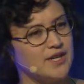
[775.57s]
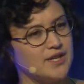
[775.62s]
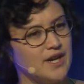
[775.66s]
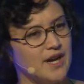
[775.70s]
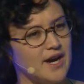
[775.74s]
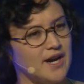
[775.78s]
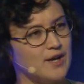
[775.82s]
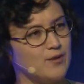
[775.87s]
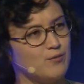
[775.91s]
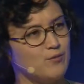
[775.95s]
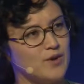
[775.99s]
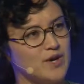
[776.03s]

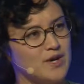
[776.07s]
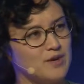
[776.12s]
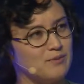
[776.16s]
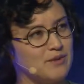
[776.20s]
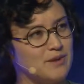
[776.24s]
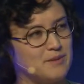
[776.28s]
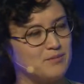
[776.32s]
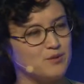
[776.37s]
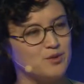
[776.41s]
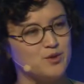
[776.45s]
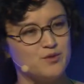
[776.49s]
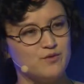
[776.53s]
I want
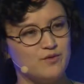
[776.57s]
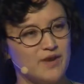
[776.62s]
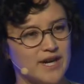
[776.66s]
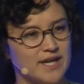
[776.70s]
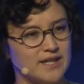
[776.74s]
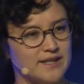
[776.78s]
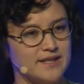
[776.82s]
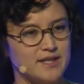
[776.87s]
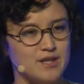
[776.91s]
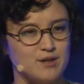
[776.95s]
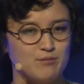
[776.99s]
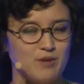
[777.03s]
people who
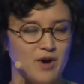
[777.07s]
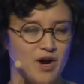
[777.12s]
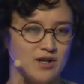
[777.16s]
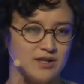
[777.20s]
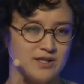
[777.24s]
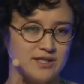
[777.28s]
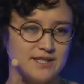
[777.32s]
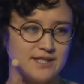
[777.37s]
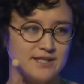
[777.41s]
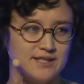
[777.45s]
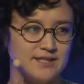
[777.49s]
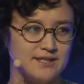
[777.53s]
violate our
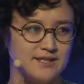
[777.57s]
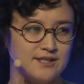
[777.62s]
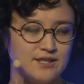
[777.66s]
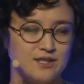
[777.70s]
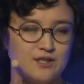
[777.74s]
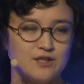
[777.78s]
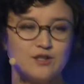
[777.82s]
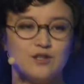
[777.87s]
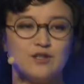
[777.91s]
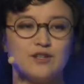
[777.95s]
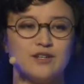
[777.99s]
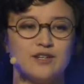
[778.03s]
policies to
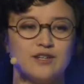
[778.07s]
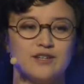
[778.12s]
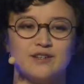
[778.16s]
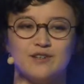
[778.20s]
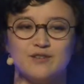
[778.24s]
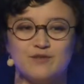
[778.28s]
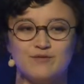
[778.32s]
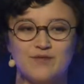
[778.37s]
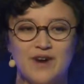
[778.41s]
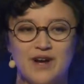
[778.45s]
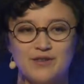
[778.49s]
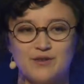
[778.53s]

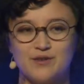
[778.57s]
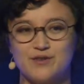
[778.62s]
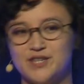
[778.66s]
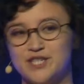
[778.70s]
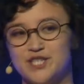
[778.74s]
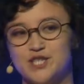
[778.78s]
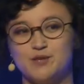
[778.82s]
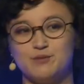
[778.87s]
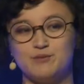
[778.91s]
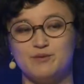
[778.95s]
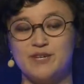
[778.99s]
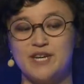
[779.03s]
learn rather than
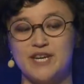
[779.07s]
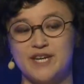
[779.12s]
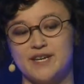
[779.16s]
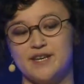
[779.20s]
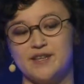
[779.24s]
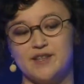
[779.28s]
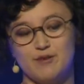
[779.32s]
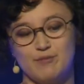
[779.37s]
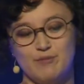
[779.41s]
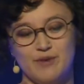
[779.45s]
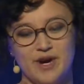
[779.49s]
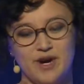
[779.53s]
just
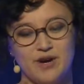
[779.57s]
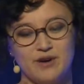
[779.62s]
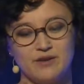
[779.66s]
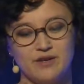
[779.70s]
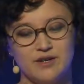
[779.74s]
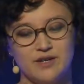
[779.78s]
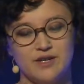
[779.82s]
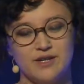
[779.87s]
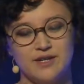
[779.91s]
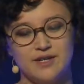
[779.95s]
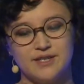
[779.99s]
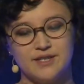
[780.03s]
kicking them out.
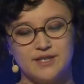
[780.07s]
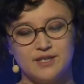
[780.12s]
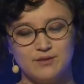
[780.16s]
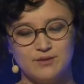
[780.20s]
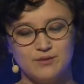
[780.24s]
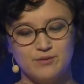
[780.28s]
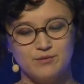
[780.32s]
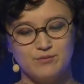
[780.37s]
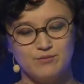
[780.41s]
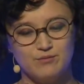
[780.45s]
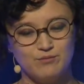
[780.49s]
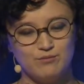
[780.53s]

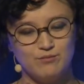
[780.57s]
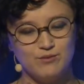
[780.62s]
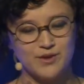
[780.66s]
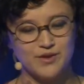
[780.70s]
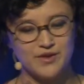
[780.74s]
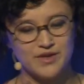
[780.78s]
So we're